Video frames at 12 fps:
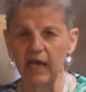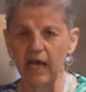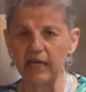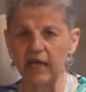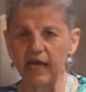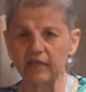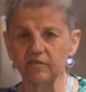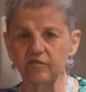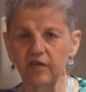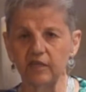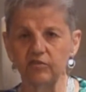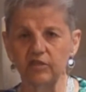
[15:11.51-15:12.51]
and as
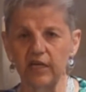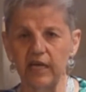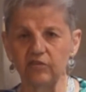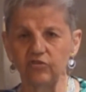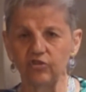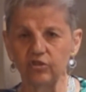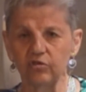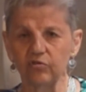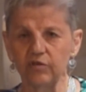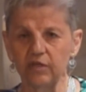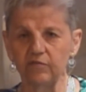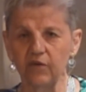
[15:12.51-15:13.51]
such and as
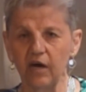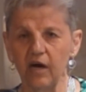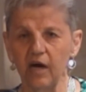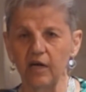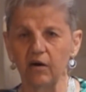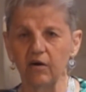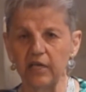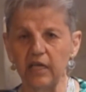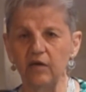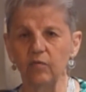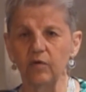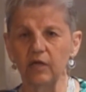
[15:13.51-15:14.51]
children of God are
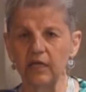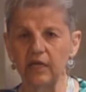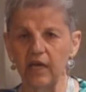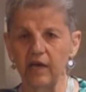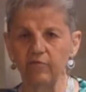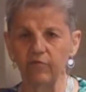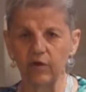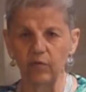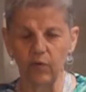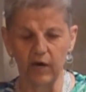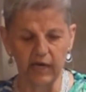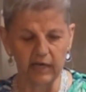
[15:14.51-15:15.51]
equal in every
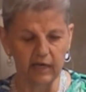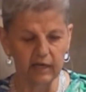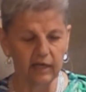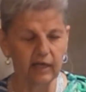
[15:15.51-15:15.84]
way.